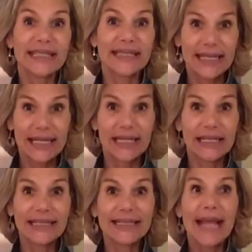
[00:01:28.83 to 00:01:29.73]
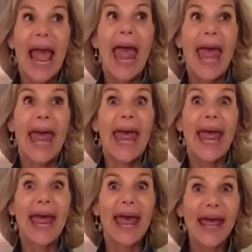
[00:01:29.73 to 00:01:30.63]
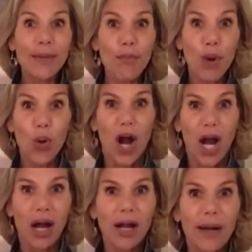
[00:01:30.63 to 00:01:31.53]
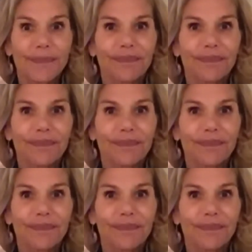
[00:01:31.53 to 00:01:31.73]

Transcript: things and more,